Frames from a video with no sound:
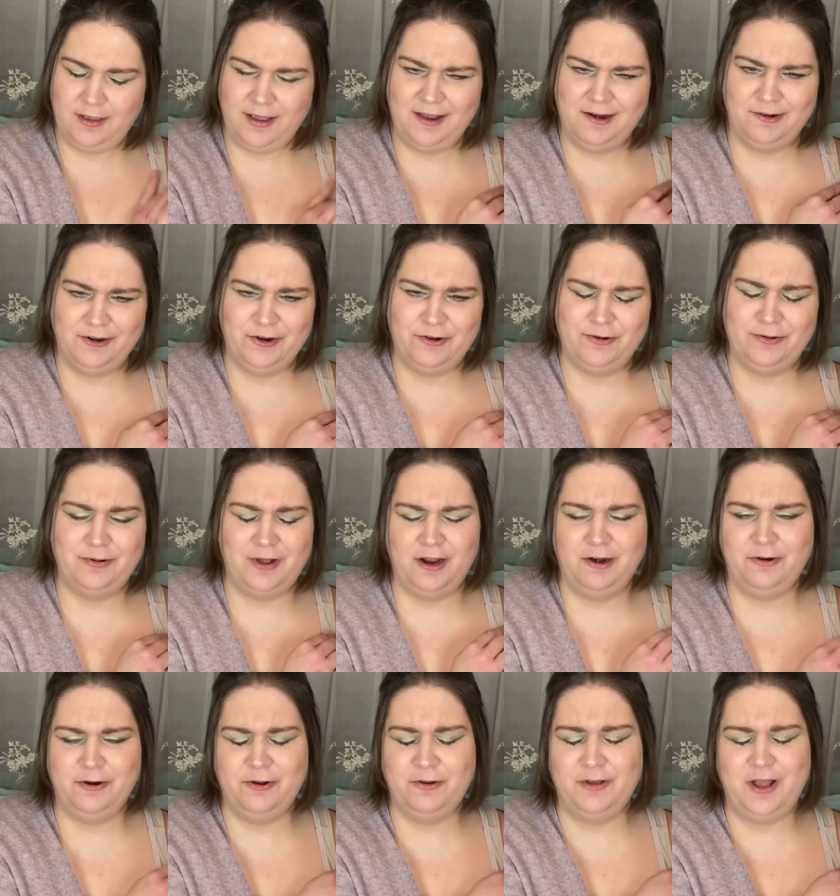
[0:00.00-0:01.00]
I don't know. I
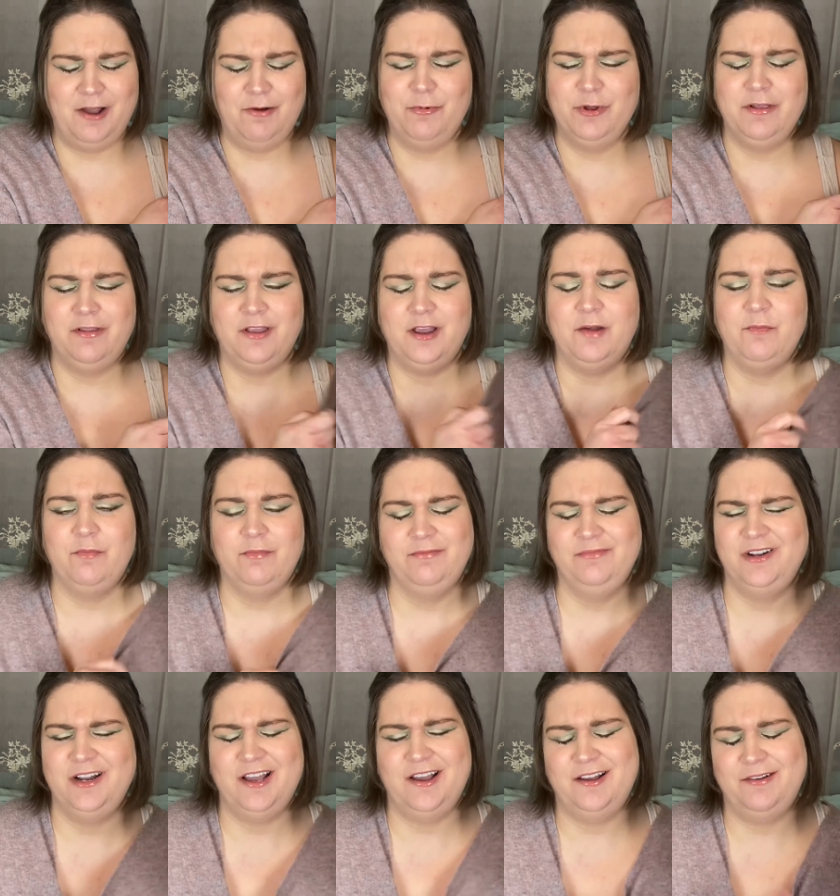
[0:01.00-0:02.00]
don't know. I wouldn't say, I'm,
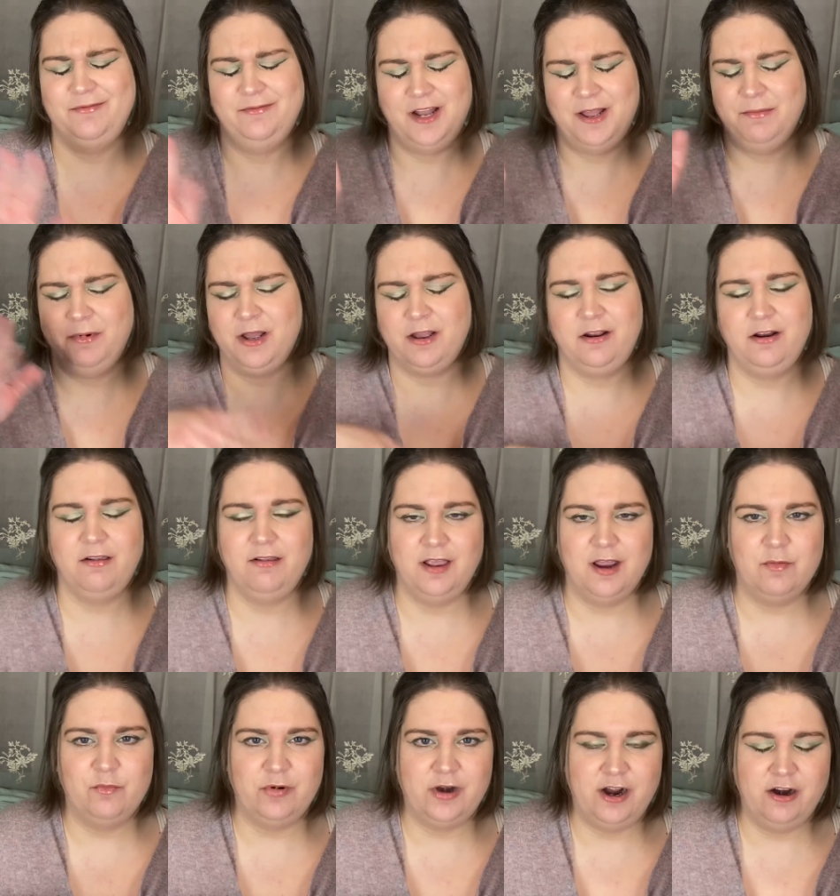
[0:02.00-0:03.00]
nah, I'm not going to say
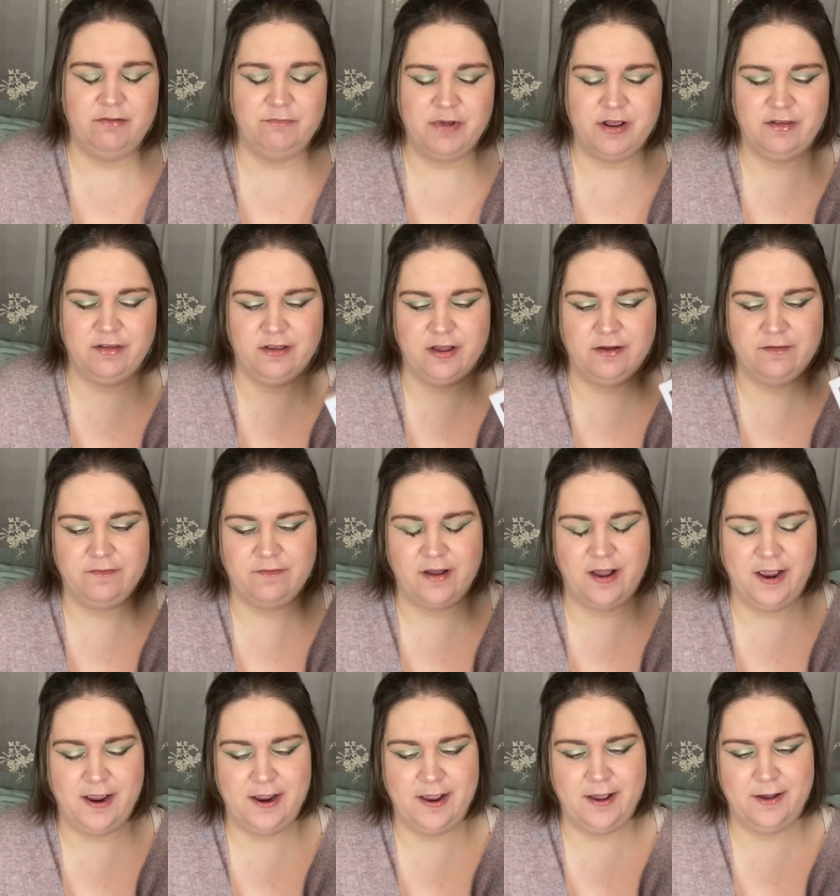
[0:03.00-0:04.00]
I'm proud of myself.
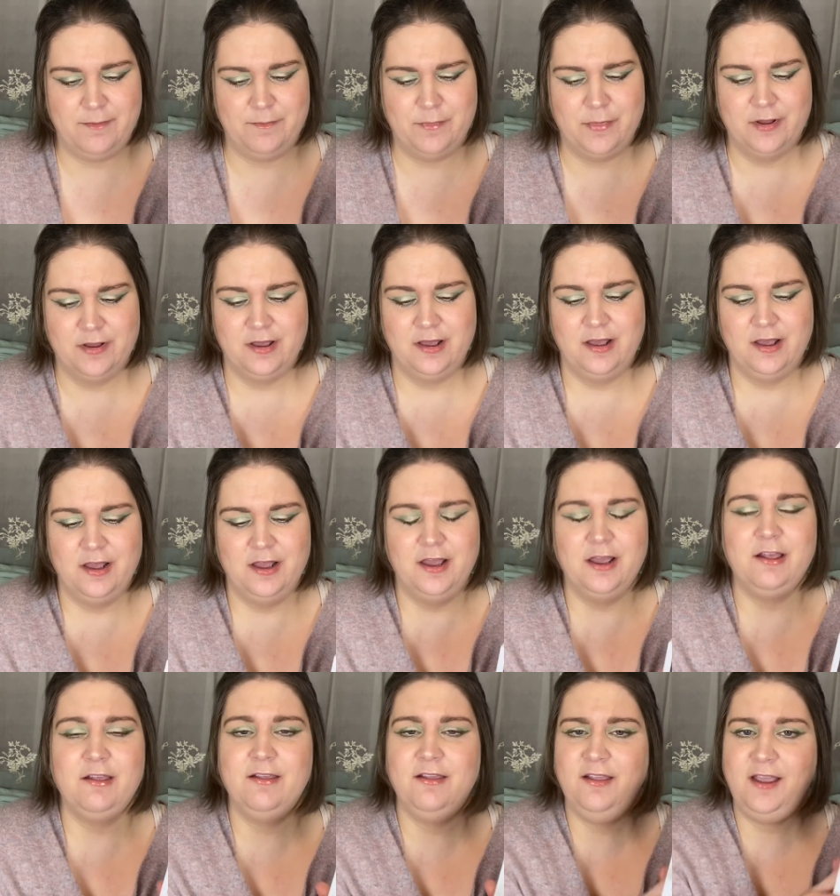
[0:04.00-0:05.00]
I am
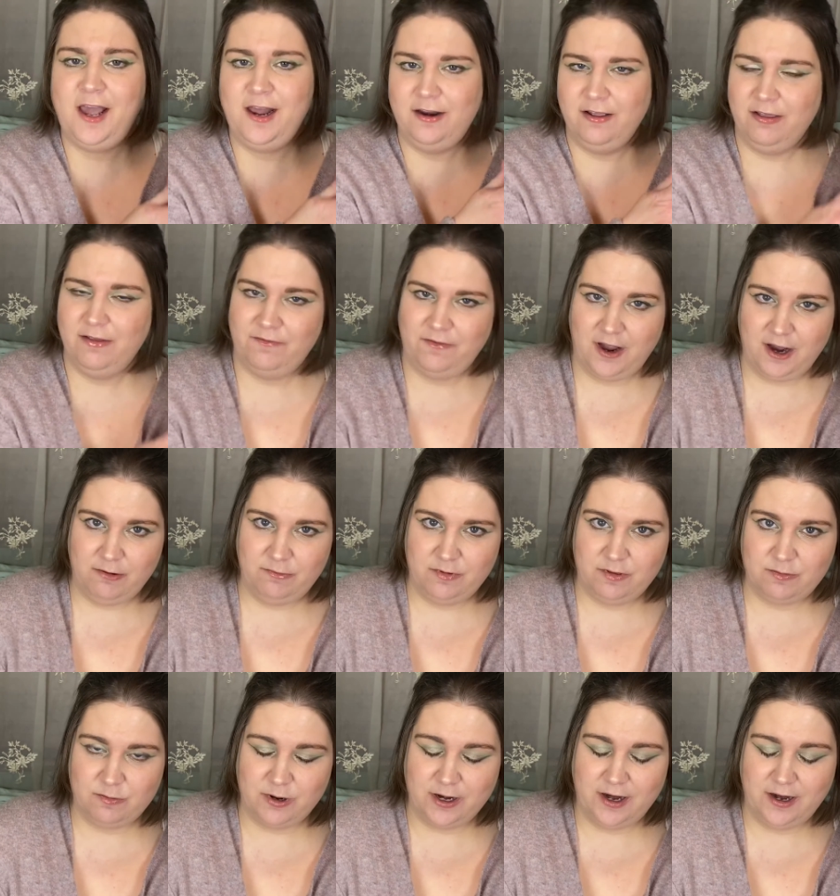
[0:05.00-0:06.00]
satisfied with
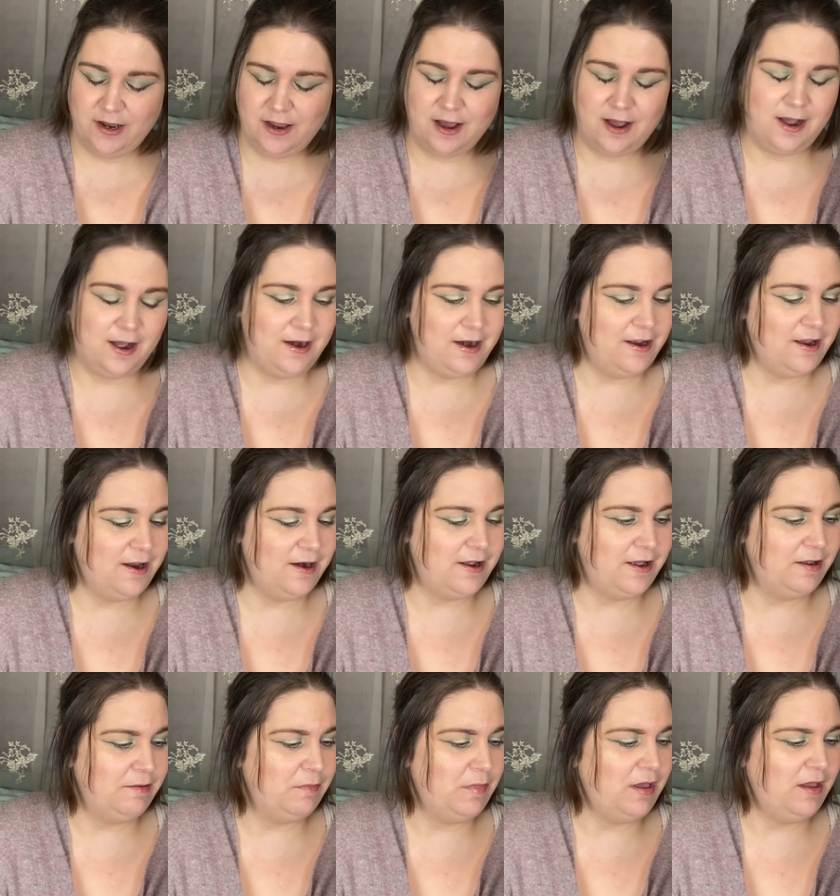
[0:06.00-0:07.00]
what I got and
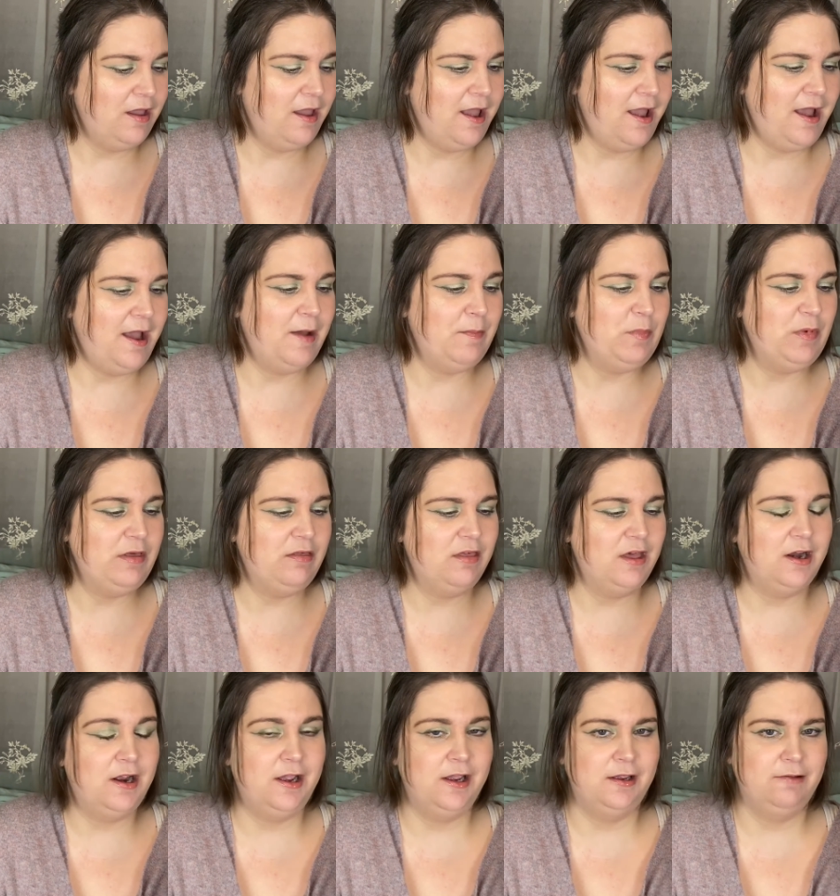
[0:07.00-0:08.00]
I'm happy that
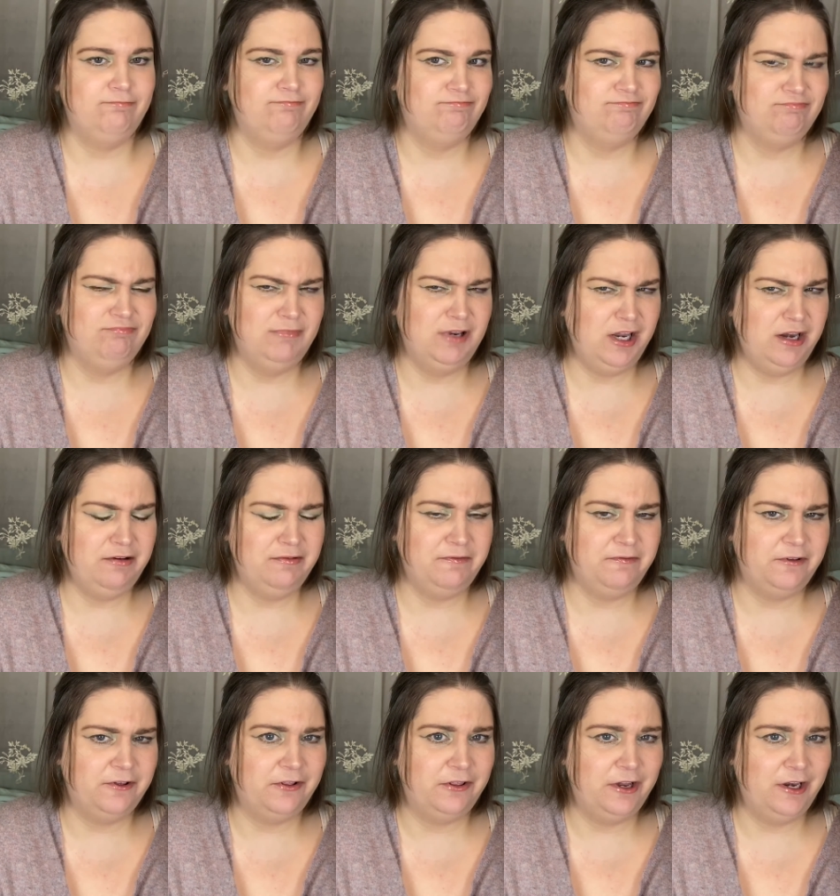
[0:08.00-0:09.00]
I didn't
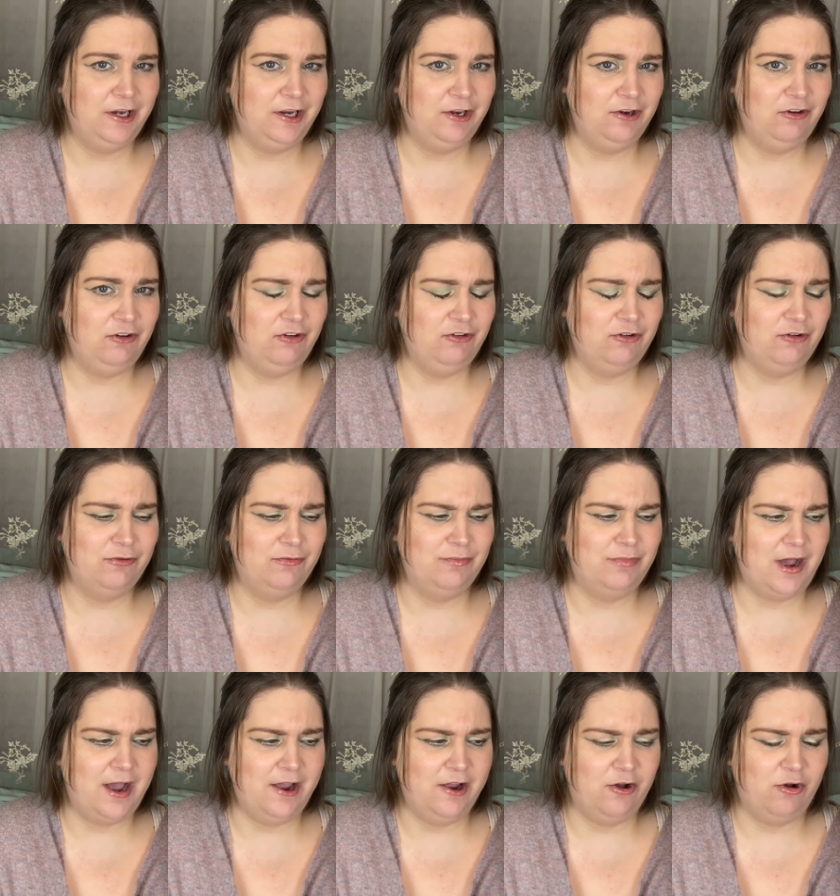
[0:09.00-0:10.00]
feel the need to
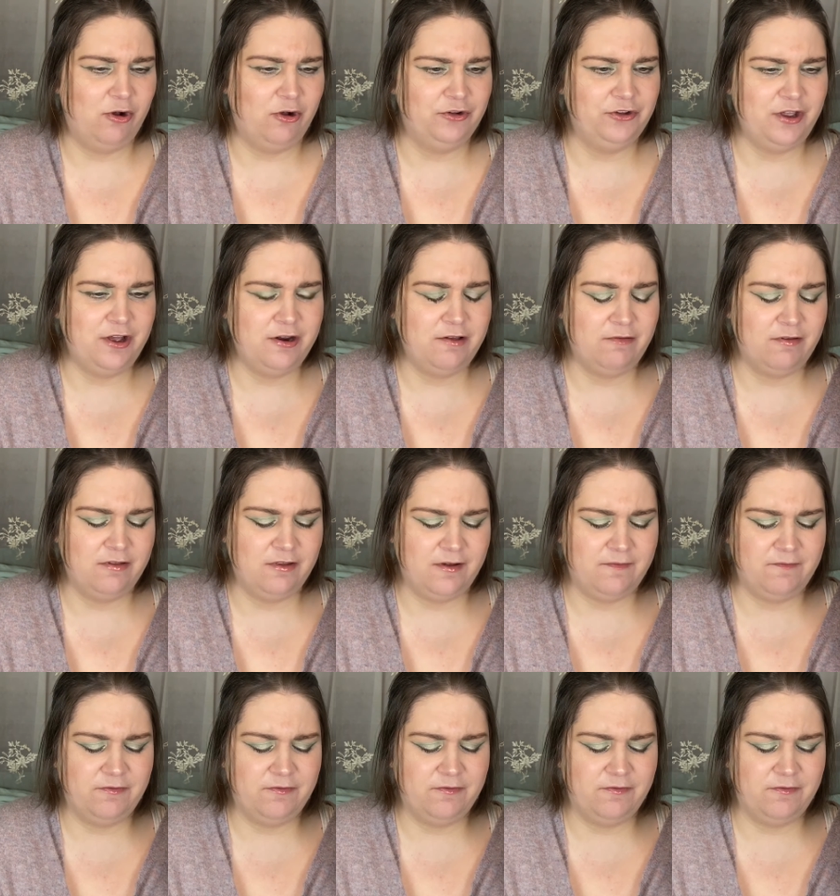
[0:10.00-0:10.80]
buy a whole ton of stuff.